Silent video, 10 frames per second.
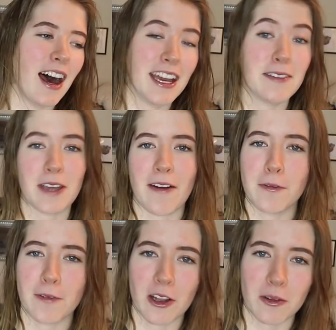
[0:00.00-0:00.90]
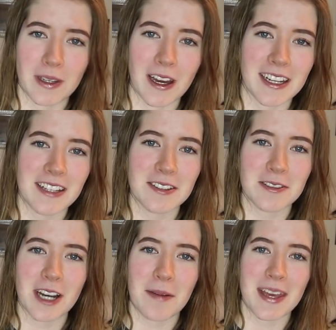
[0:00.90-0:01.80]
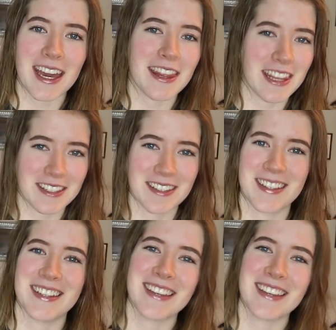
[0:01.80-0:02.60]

If you haven't followed me on Instagram yet, this is the